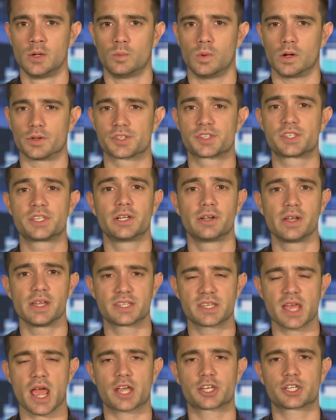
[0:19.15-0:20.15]
while
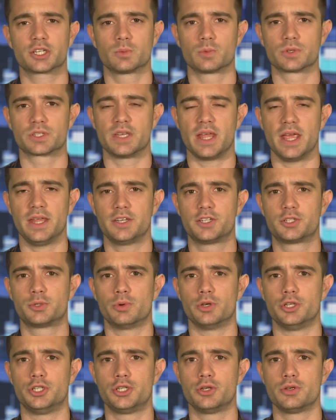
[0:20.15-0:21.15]
serious action was needed
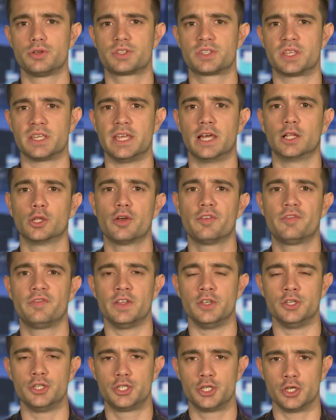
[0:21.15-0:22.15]
to reduce the
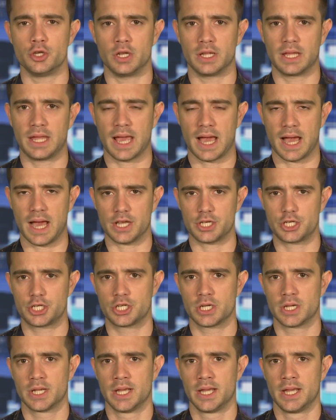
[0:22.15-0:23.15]
yellowfin tuna
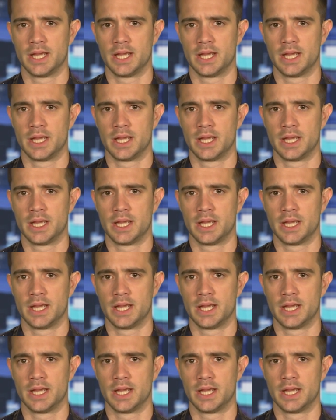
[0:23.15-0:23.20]
catch.